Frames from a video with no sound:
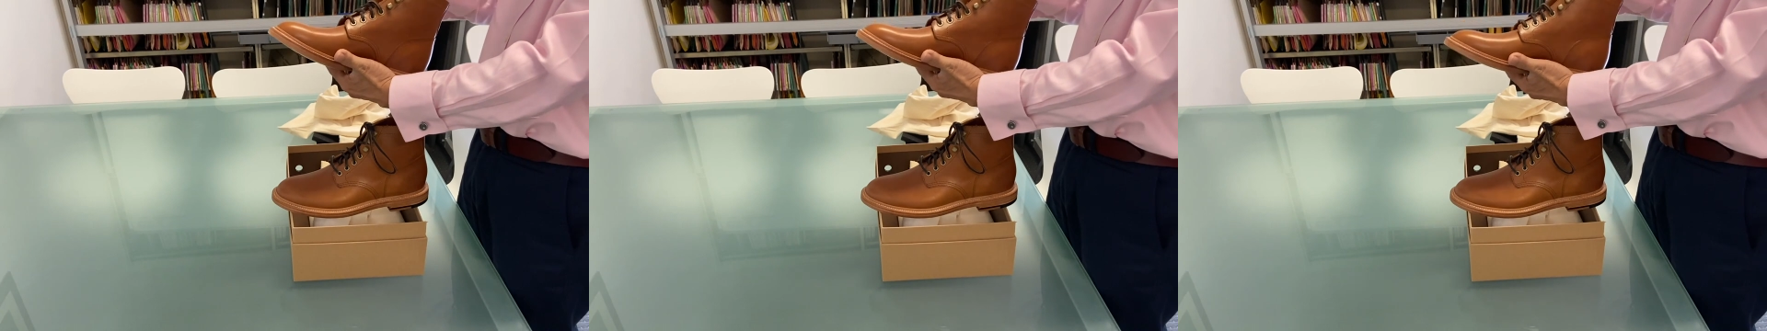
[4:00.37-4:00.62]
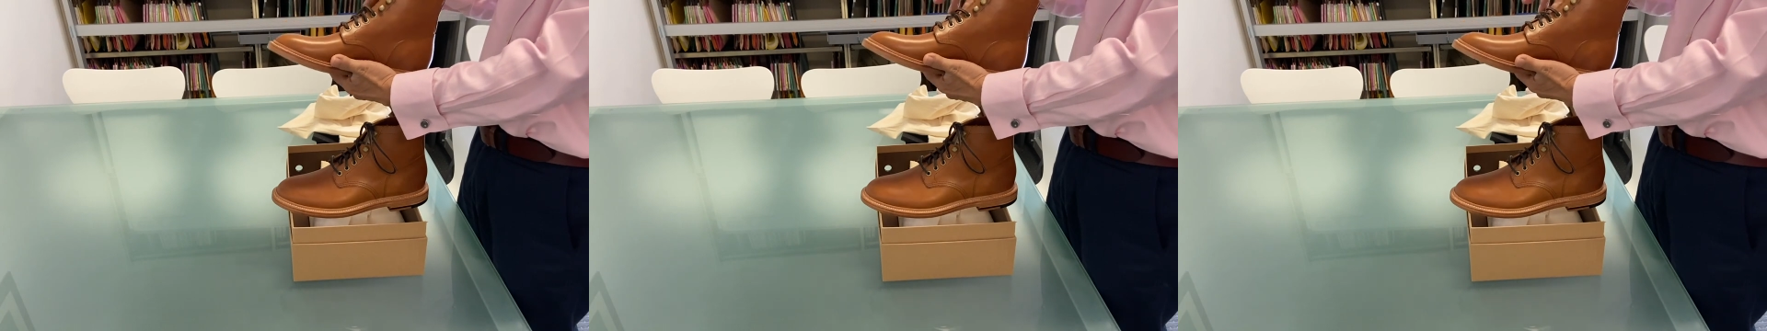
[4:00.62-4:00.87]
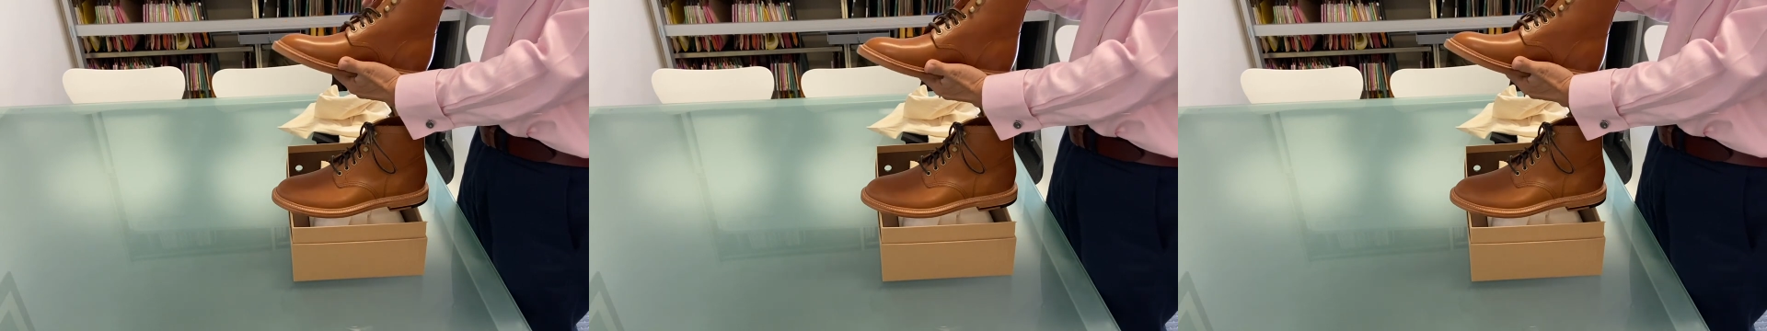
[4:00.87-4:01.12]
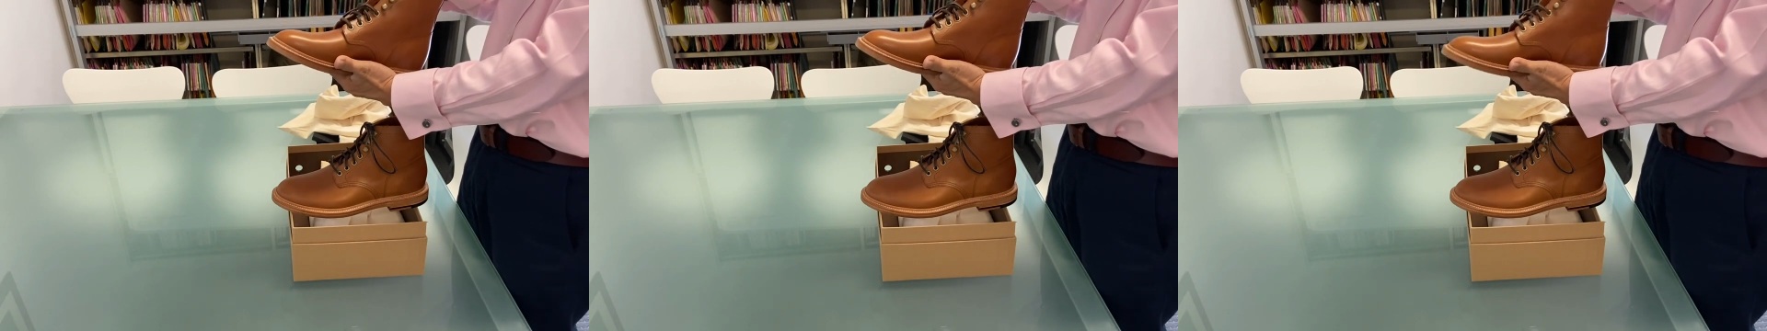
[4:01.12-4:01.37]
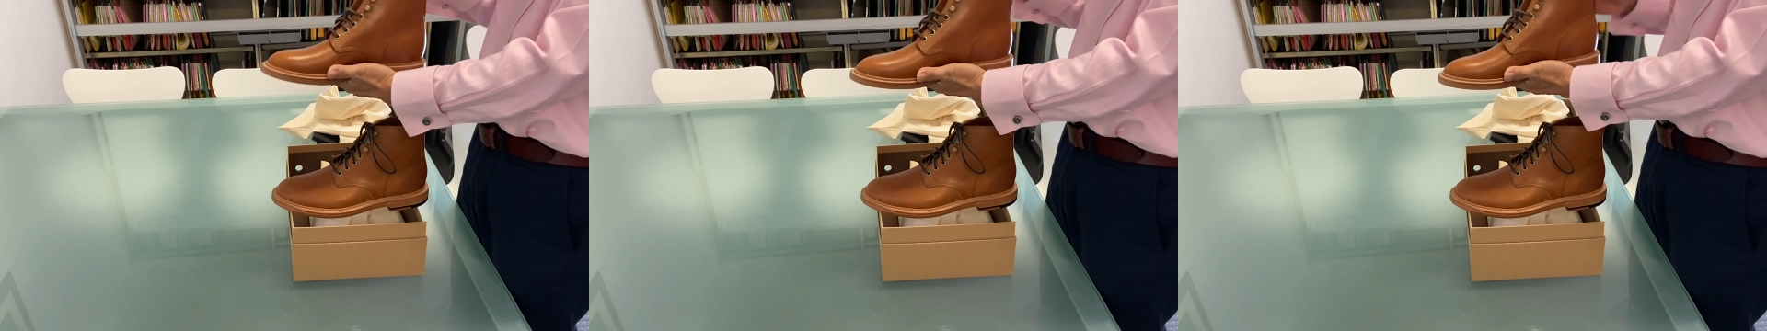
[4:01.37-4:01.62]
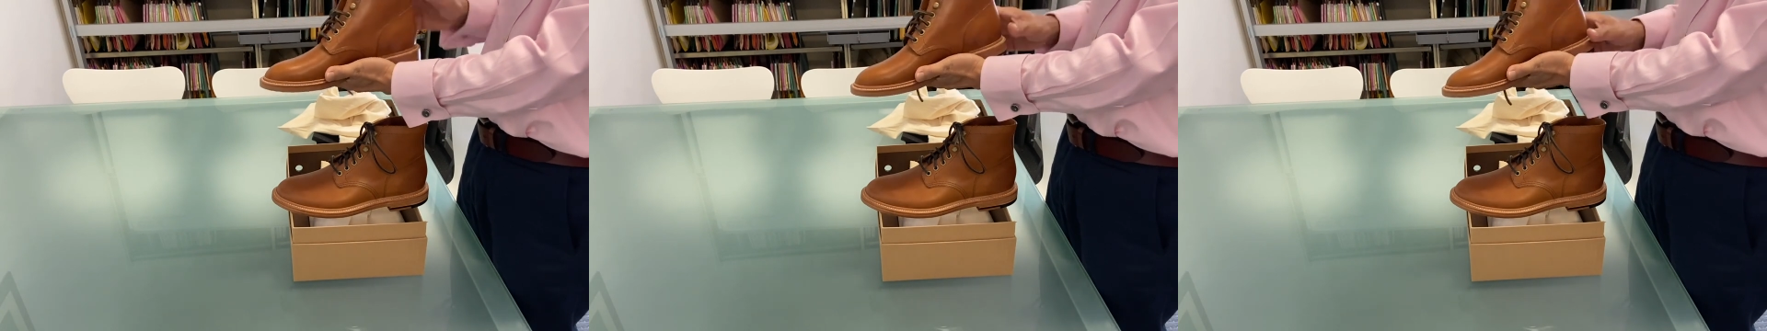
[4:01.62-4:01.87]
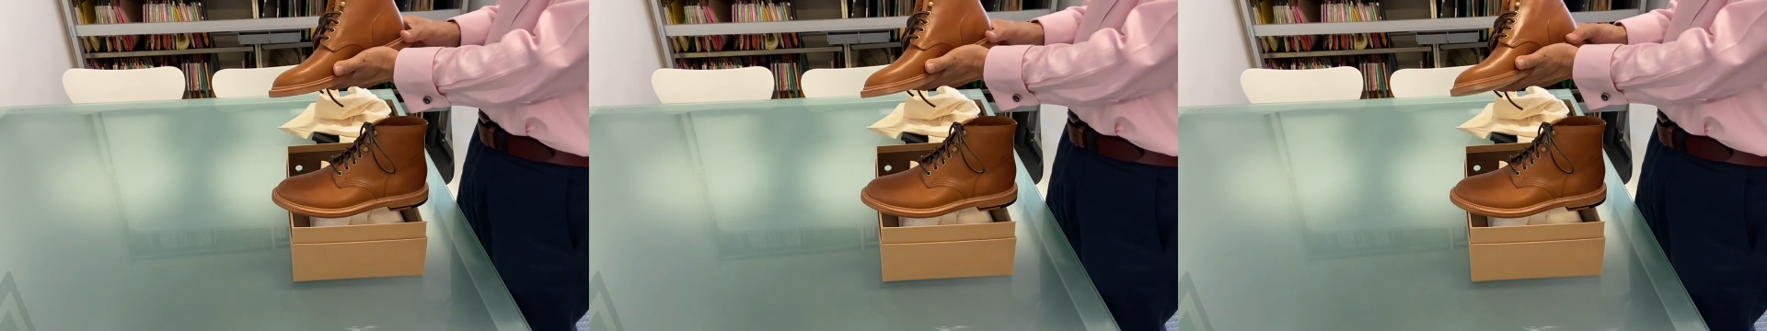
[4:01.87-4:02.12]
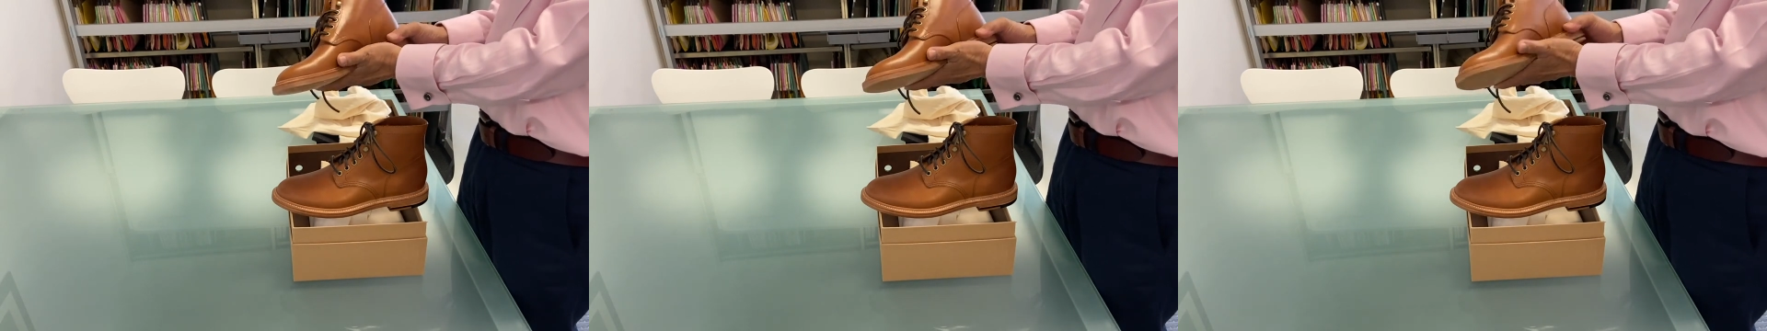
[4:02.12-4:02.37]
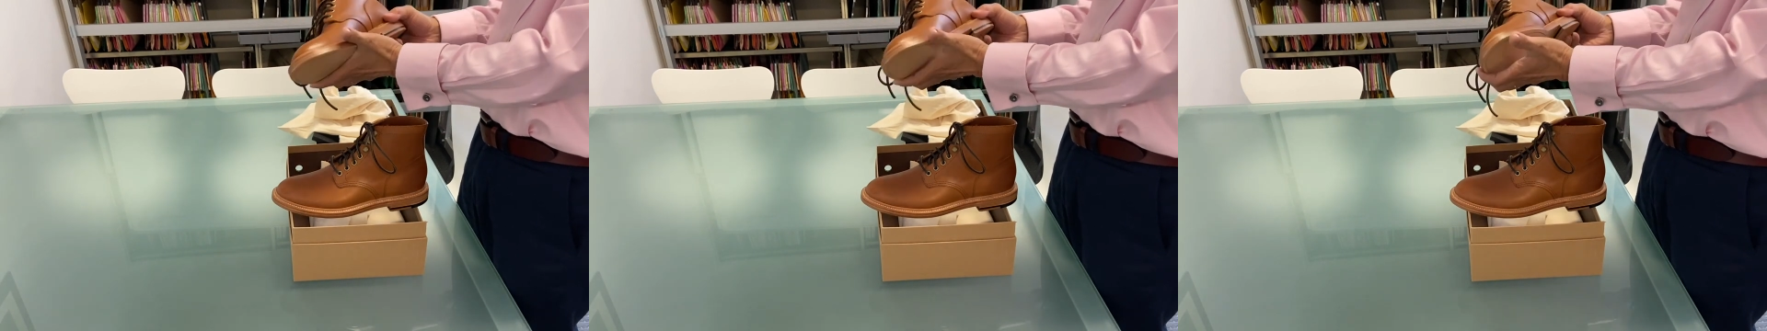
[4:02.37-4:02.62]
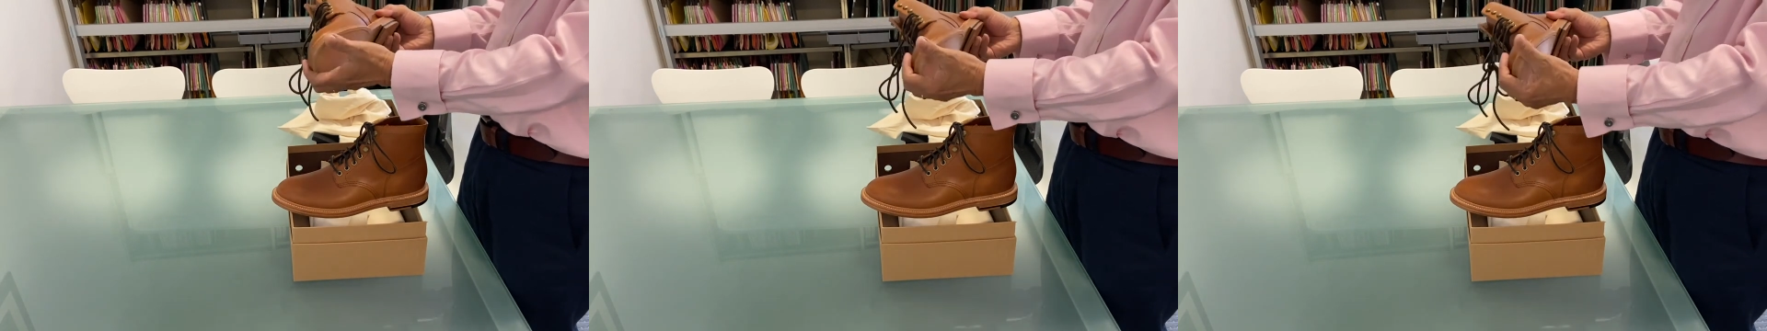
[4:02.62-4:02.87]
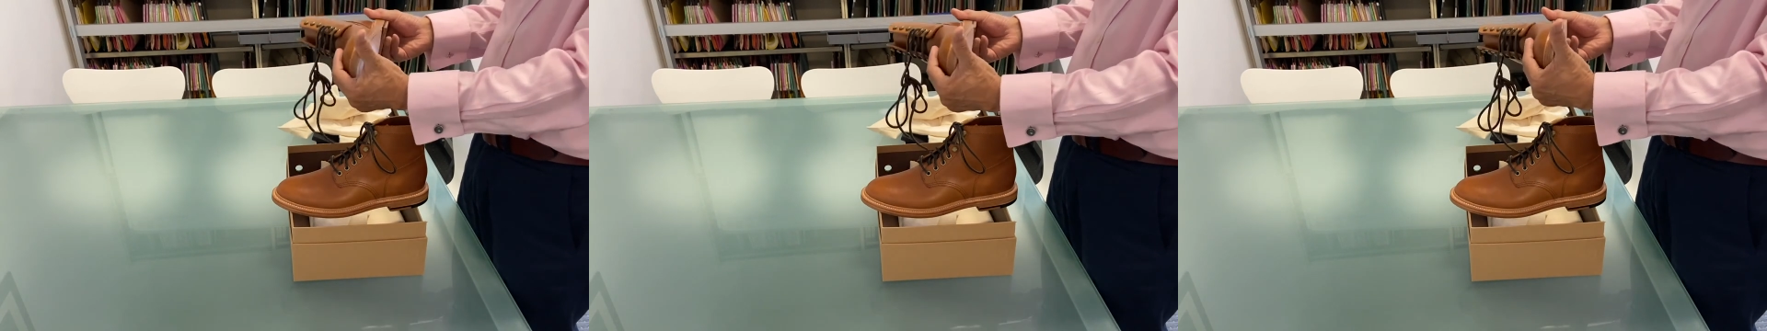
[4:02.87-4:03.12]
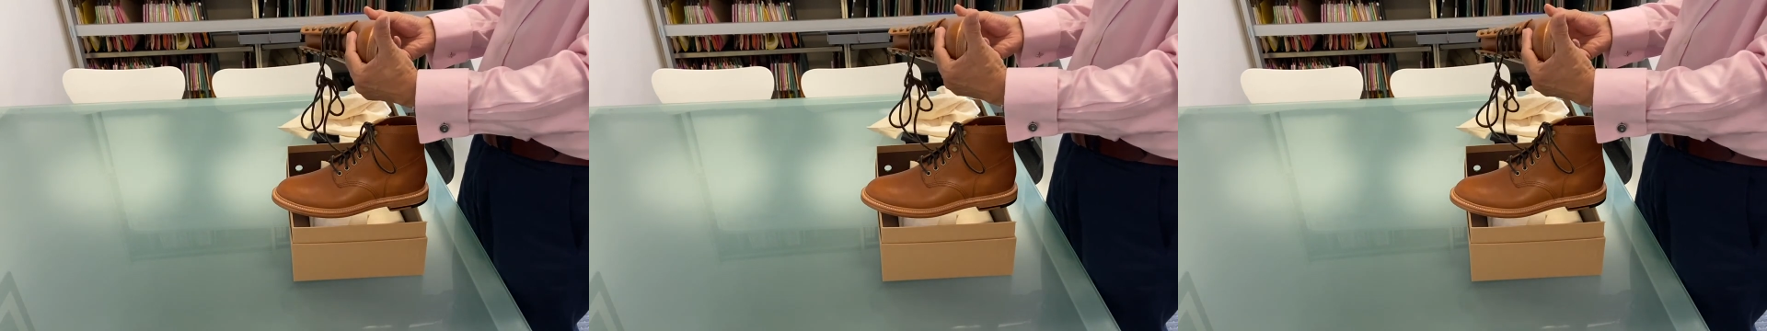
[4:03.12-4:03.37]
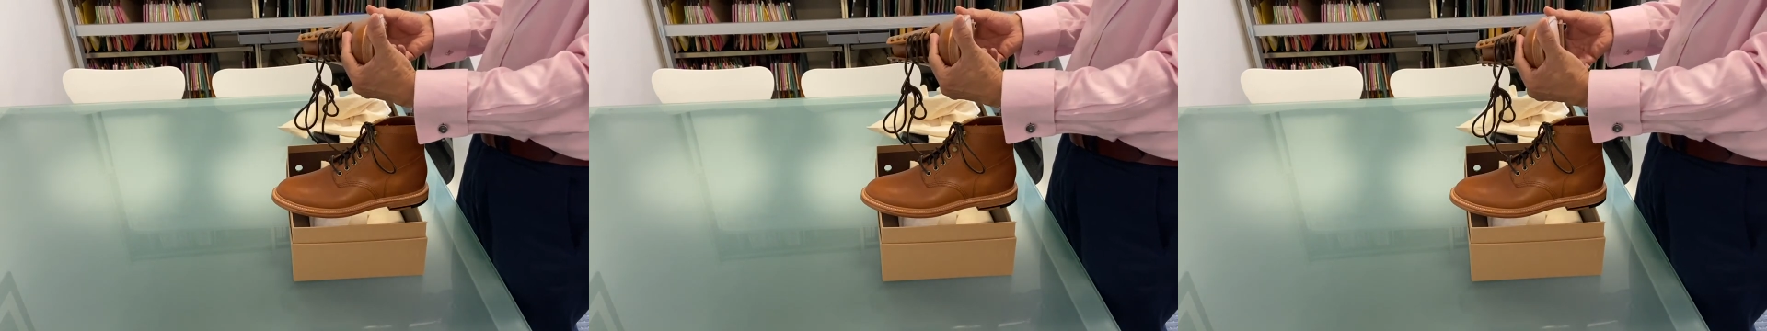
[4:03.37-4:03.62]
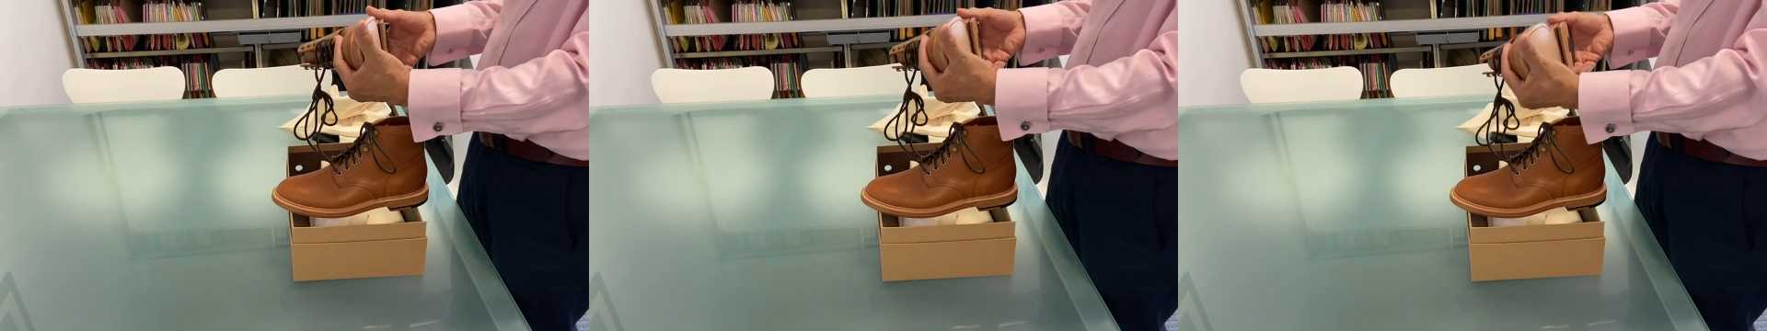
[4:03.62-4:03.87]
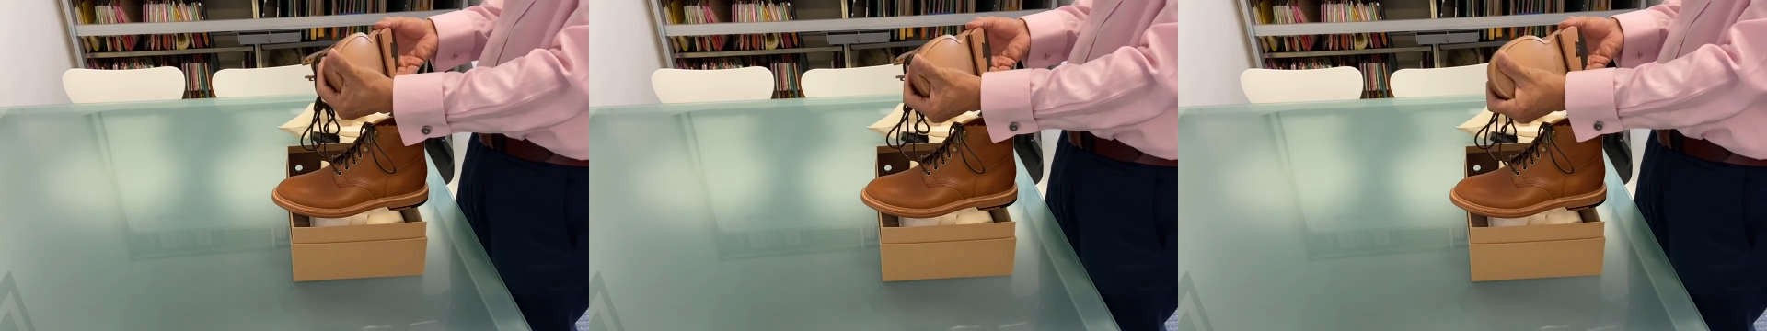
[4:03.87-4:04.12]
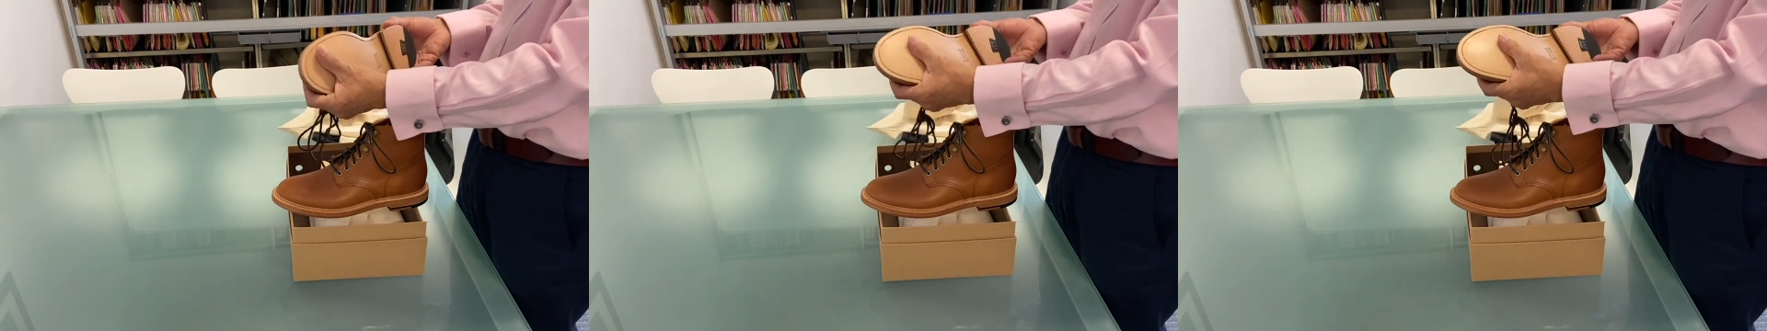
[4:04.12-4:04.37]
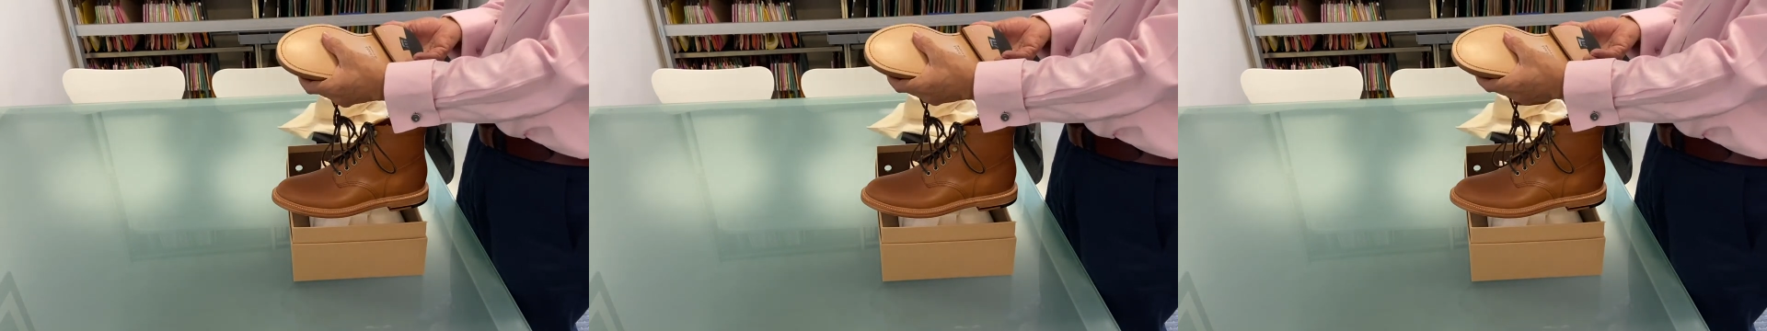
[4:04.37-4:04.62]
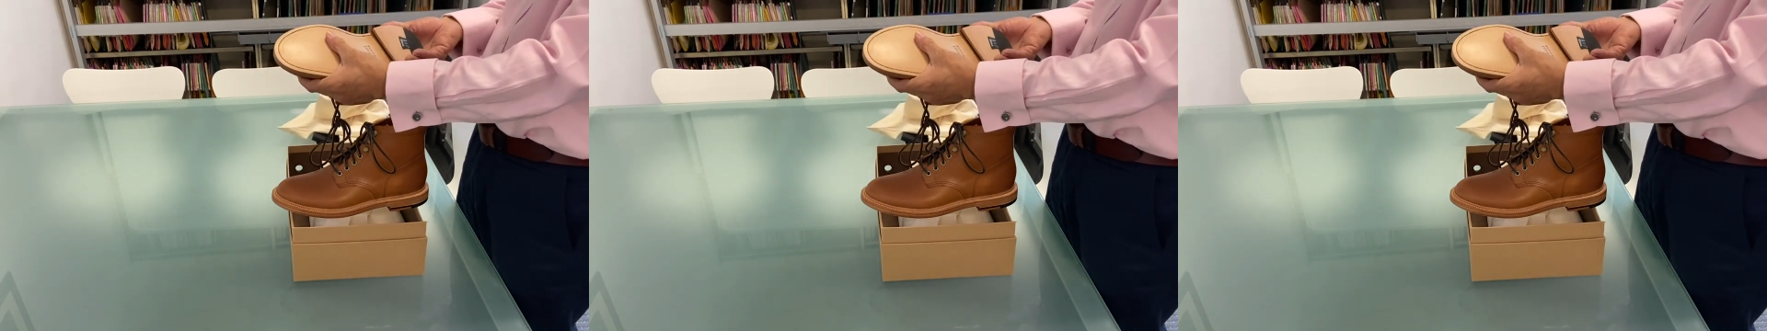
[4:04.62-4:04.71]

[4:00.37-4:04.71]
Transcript: No face is visible, so there are no lips to read.